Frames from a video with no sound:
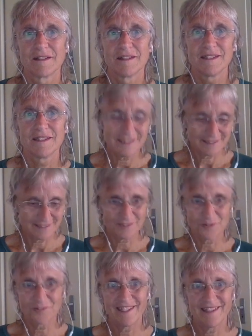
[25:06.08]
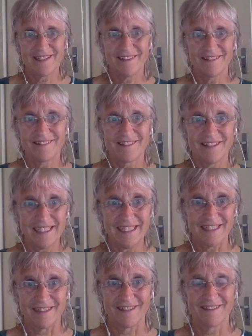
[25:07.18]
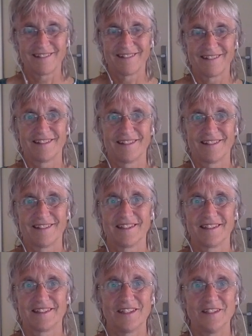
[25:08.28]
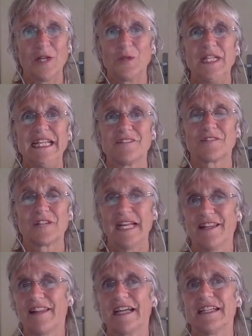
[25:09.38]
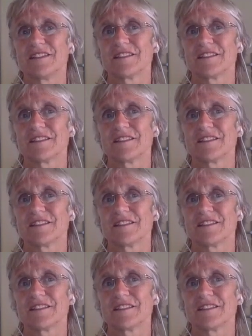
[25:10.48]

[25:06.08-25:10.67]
This is already it. So no need for anything else.